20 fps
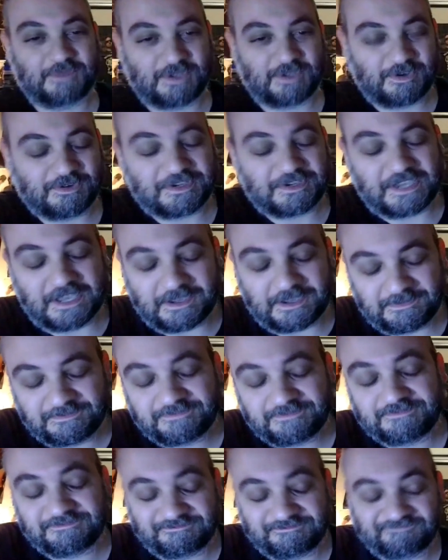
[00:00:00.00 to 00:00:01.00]
Okay,
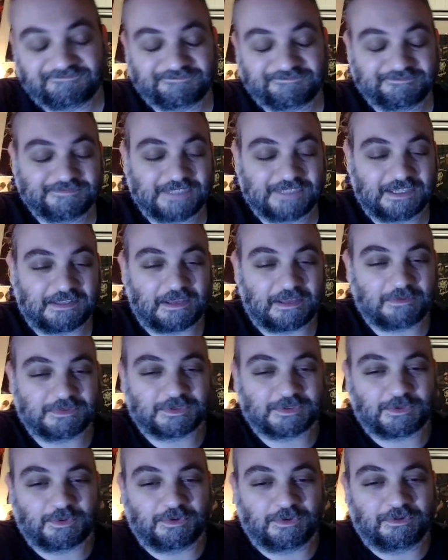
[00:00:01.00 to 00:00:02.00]
that
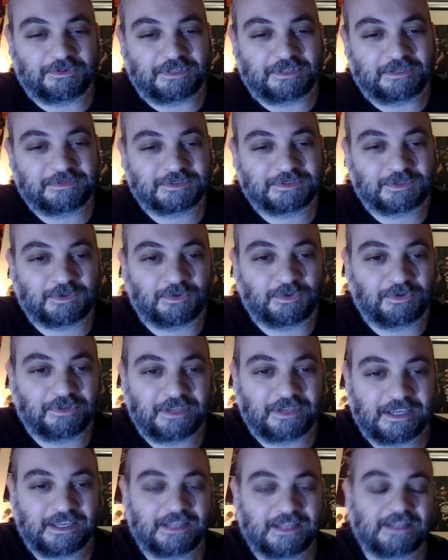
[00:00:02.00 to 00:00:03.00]
was cool,
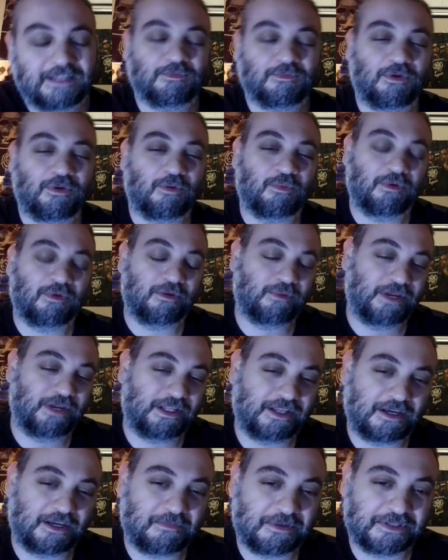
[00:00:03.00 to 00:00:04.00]
what I
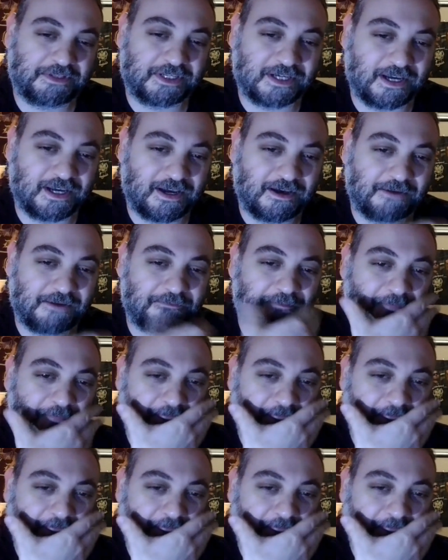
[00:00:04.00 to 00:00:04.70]
like about the guy,